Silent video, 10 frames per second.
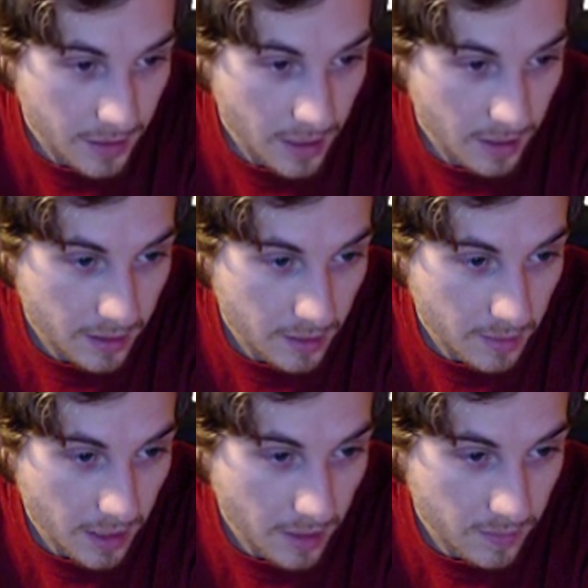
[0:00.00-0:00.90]
Nothing
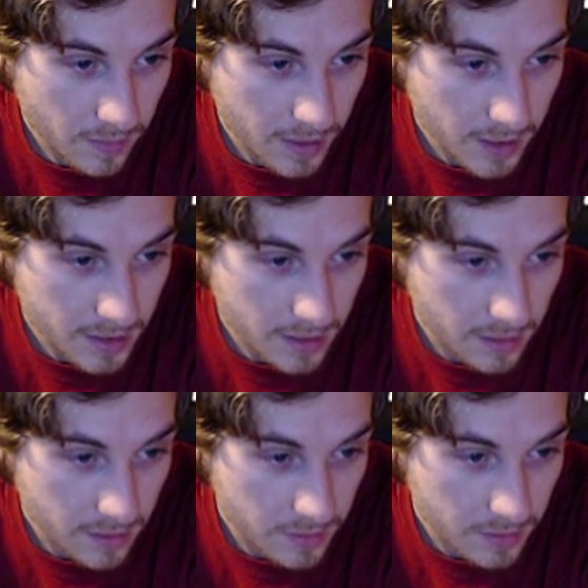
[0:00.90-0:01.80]
about
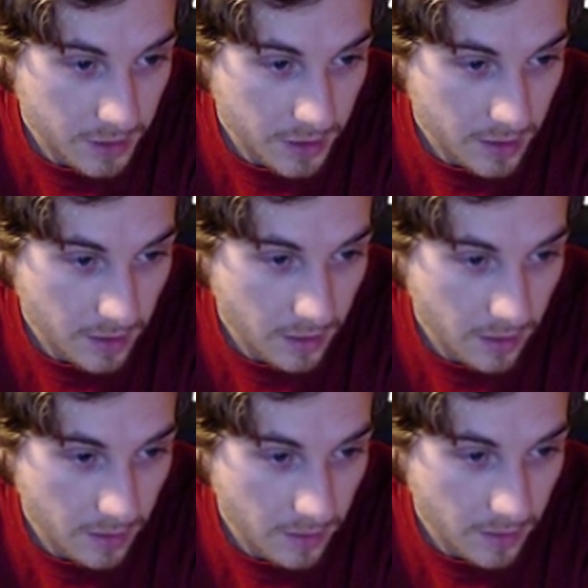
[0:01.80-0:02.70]
resolution,
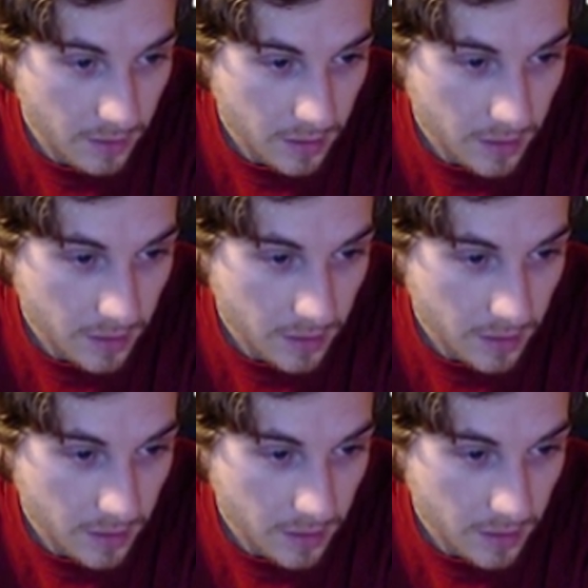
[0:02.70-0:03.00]
though.